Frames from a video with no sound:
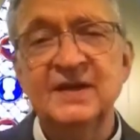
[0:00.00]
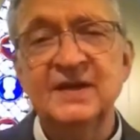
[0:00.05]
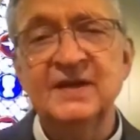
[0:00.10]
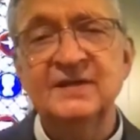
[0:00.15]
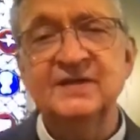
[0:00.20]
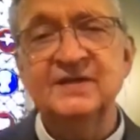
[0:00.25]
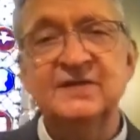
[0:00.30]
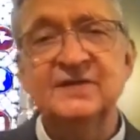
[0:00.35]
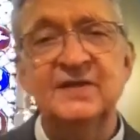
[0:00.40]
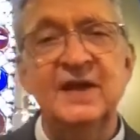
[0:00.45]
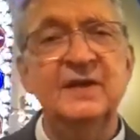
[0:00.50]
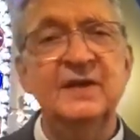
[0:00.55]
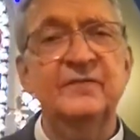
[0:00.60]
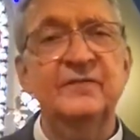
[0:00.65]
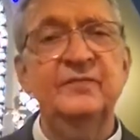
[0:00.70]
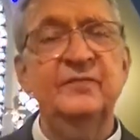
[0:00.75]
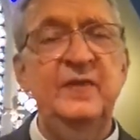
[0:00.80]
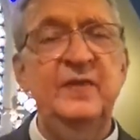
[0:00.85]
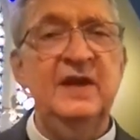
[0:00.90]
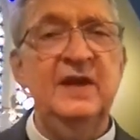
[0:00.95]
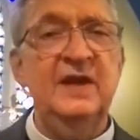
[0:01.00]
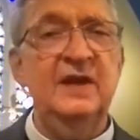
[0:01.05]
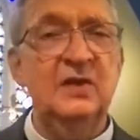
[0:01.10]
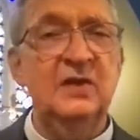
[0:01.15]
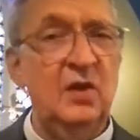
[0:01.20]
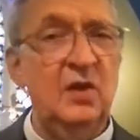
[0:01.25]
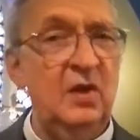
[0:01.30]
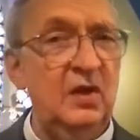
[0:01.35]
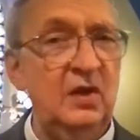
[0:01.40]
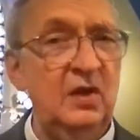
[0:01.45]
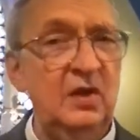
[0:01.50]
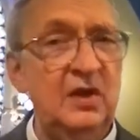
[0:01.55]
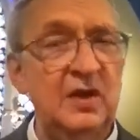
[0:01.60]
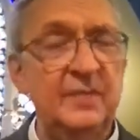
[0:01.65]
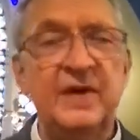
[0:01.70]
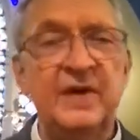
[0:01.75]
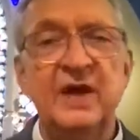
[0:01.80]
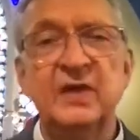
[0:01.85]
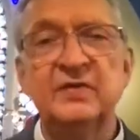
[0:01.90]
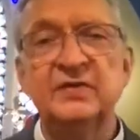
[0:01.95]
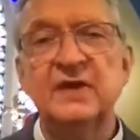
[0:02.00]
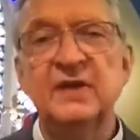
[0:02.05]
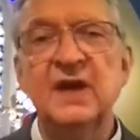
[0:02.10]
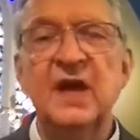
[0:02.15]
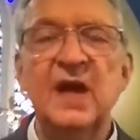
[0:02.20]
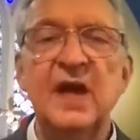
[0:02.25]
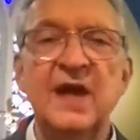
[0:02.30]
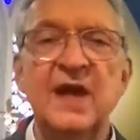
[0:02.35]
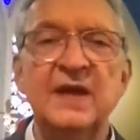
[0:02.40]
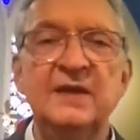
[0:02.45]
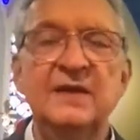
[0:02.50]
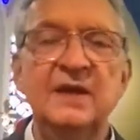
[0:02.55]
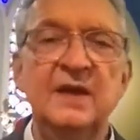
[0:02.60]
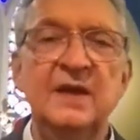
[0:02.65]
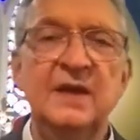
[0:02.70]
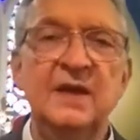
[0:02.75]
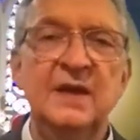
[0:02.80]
instead of being all about God,